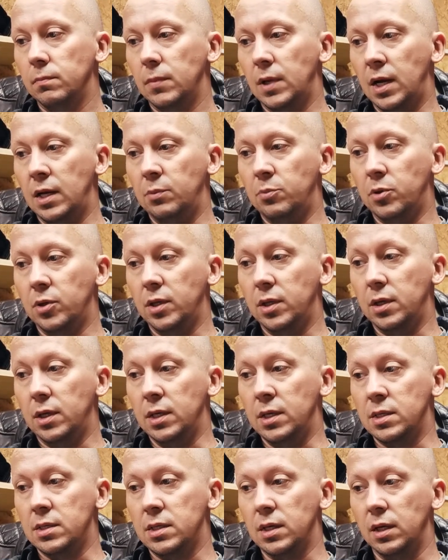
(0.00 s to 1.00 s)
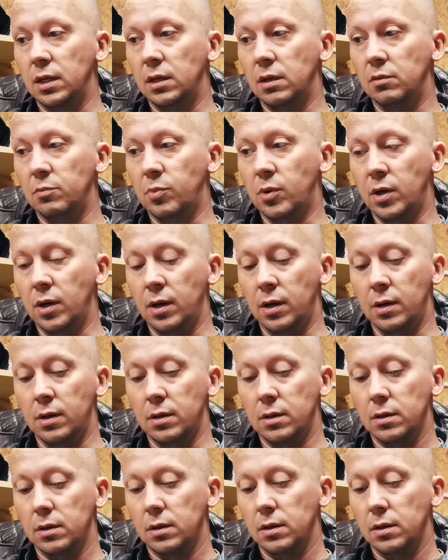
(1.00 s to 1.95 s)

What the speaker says: Anybody that is thinking of buying